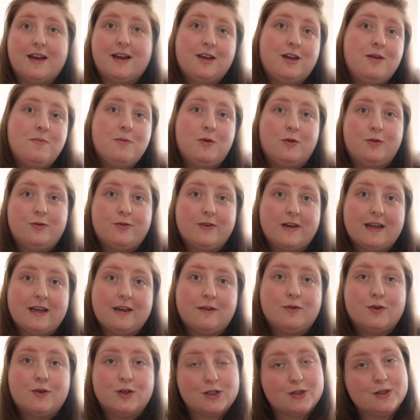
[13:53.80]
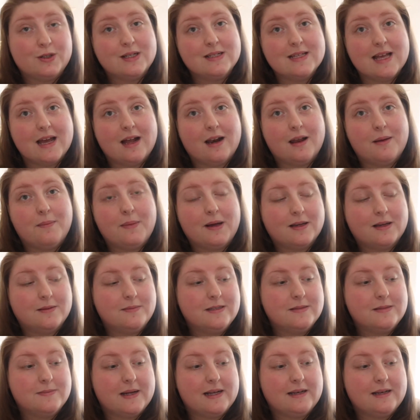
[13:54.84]
you Morphe for doing a sale and making me
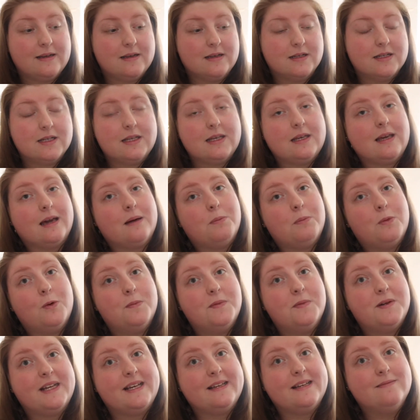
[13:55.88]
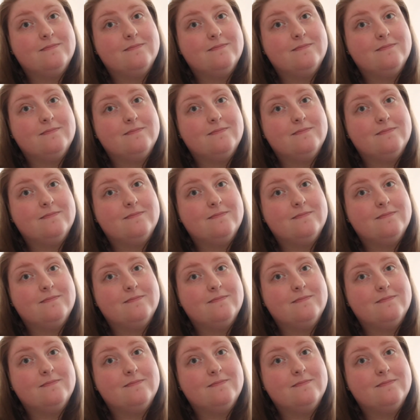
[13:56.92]
spend yet more money.